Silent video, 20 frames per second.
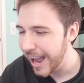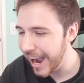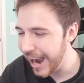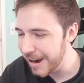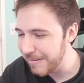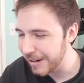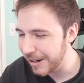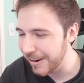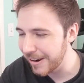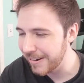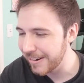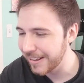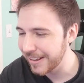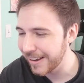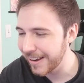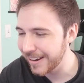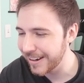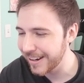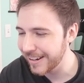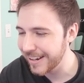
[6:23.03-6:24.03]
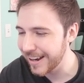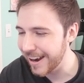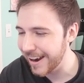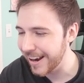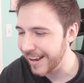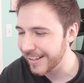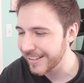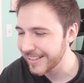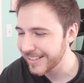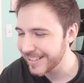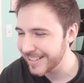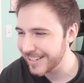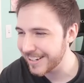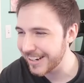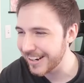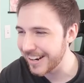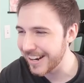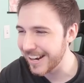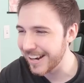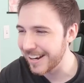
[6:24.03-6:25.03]
I'm going with Onerda.
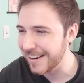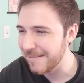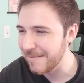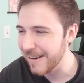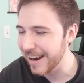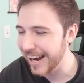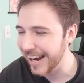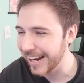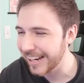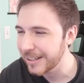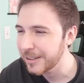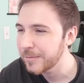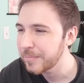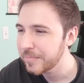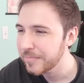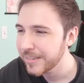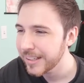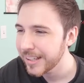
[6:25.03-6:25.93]
Screw you, man.